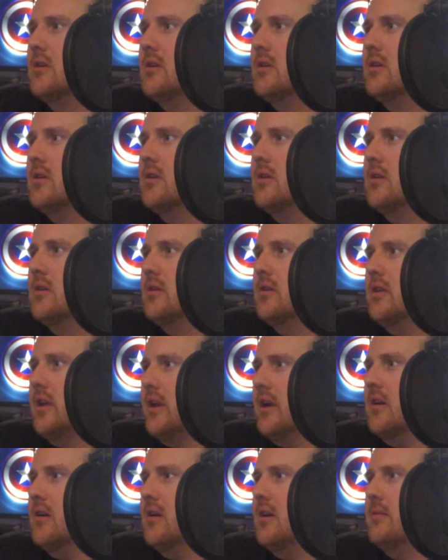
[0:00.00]
Yeah.
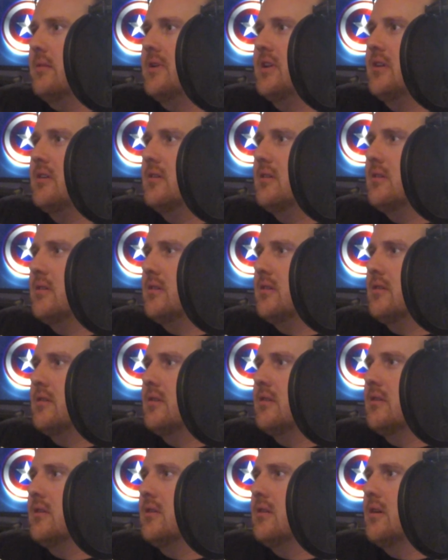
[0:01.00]
She
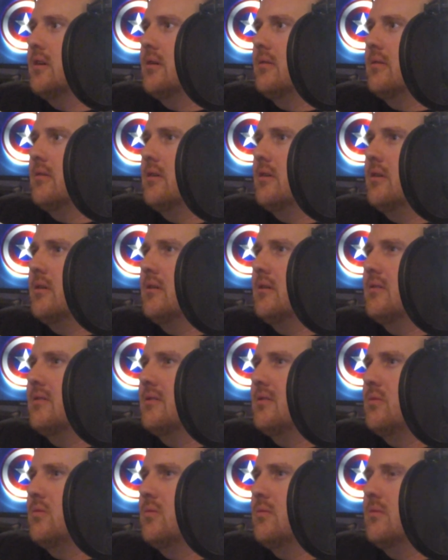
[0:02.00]
knew Poe,
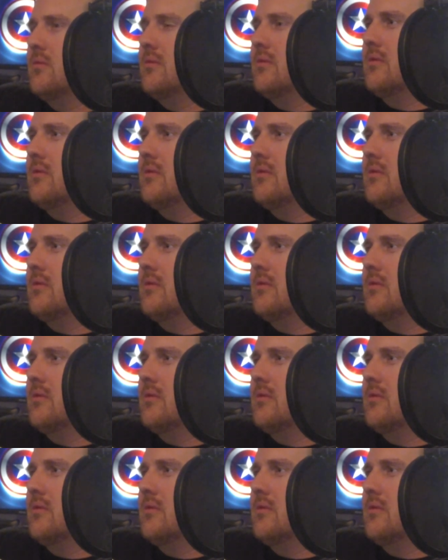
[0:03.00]
I guess, from